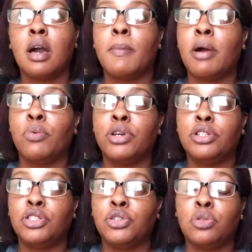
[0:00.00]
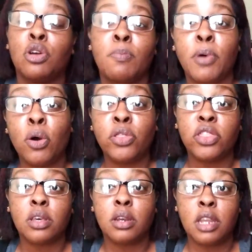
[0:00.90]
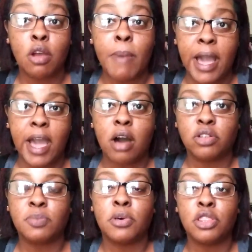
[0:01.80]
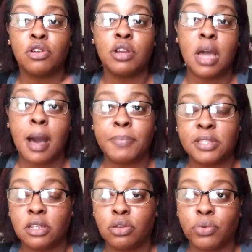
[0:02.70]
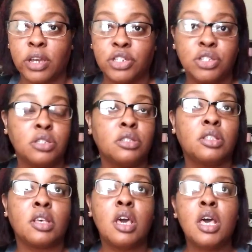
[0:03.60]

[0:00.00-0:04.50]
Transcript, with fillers: Um, I went to, they're both near my house, but they're in opposite directions.